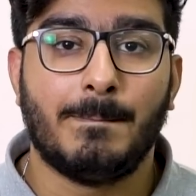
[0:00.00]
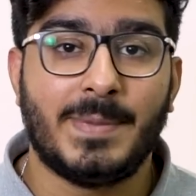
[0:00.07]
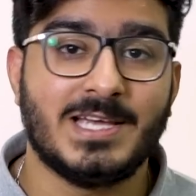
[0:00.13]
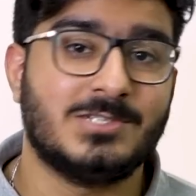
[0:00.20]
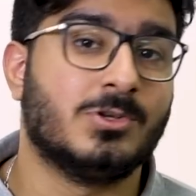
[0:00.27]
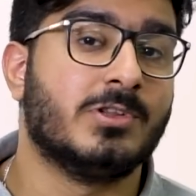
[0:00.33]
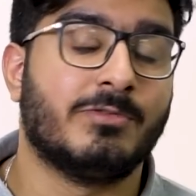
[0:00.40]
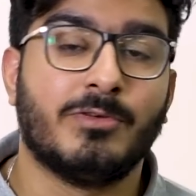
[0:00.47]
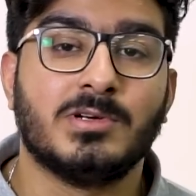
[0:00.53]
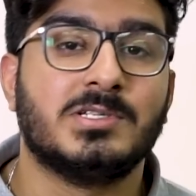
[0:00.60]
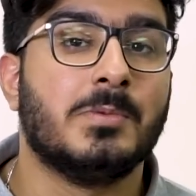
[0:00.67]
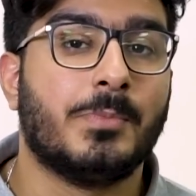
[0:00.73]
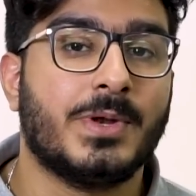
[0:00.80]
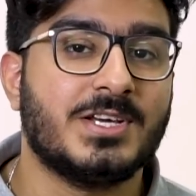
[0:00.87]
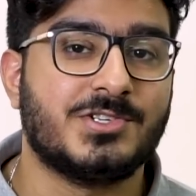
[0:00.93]
based on the
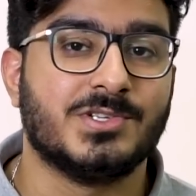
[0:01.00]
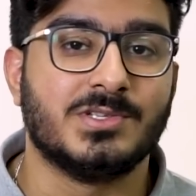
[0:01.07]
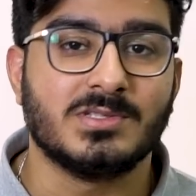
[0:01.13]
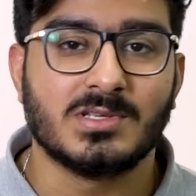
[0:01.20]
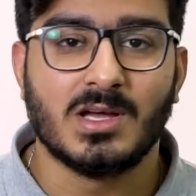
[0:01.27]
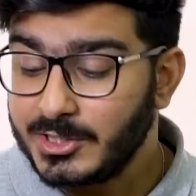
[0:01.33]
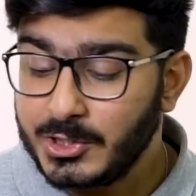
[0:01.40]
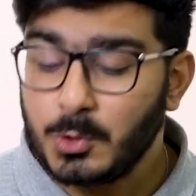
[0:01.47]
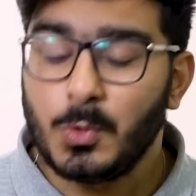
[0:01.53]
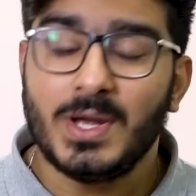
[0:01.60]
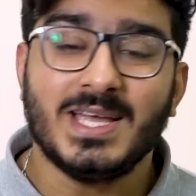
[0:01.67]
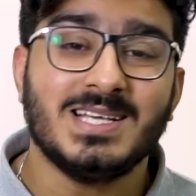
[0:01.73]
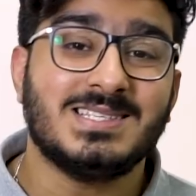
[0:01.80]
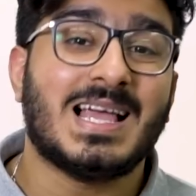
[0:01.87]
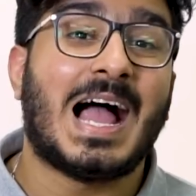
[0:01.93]
first impressions, the
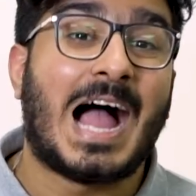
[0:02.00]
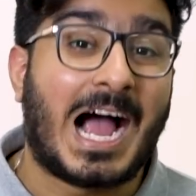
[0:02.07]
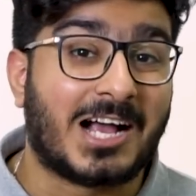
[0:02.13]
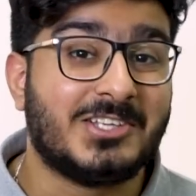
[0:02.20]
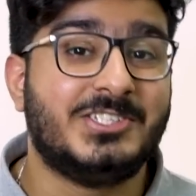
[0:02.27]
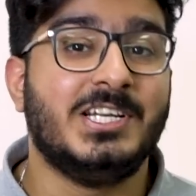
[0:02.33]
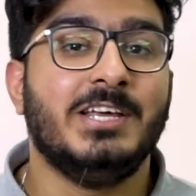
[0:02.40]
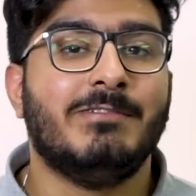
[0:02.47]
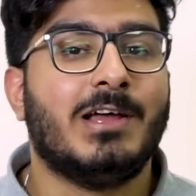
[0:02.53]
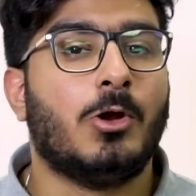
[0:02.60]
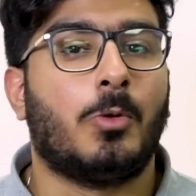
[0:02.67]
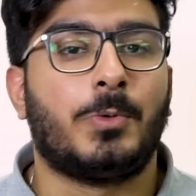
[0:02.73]
UI is actually well